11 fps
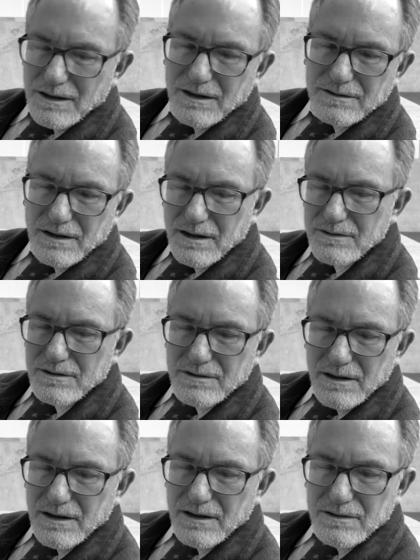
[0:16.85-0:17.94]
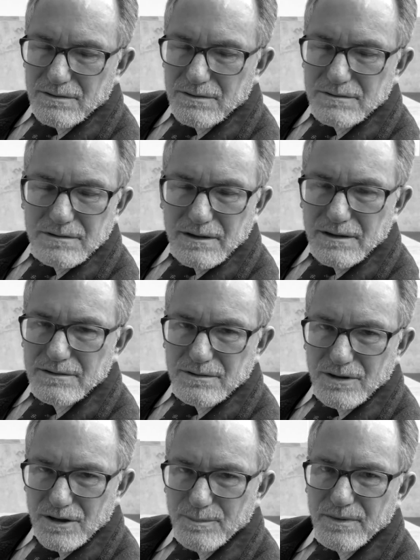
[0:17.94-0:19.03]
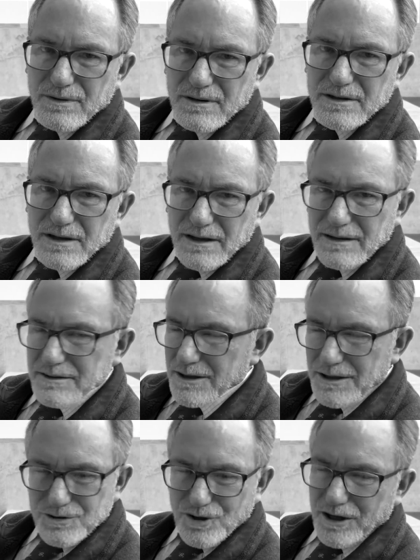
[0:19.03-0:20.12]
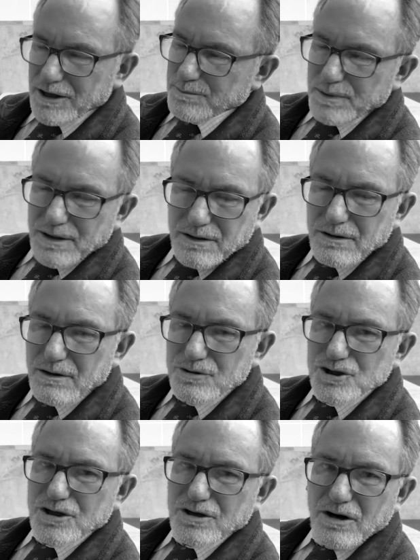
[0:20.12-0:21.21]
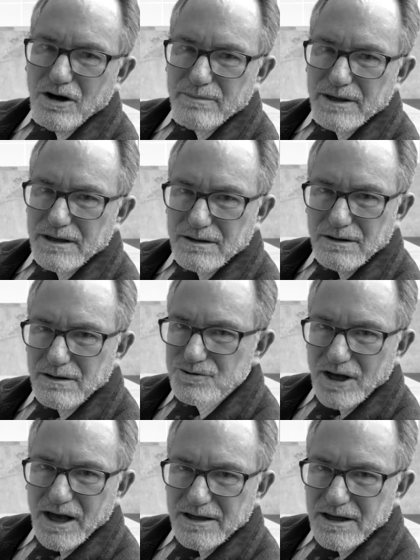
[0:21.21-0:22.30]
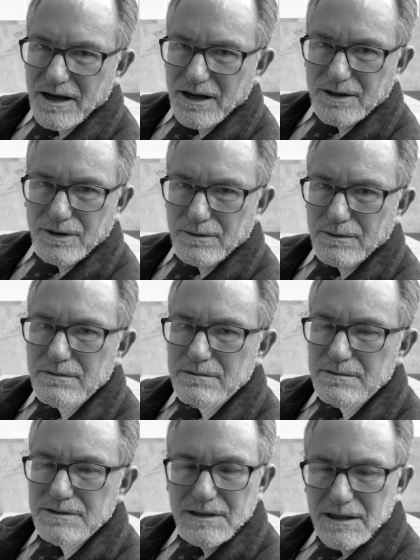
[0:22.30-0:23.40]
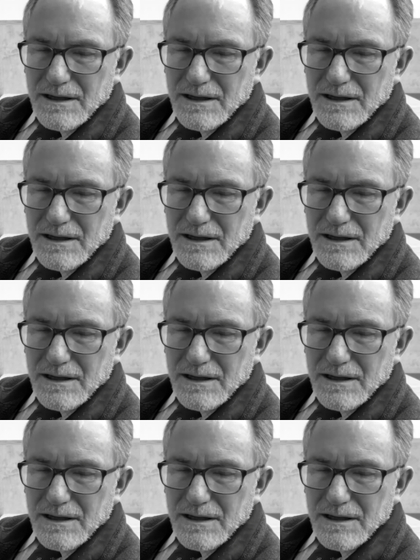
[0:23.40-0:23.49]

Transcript: Another day older and deeper in debt. St. Peter, don't you call me, 'cause I can't go.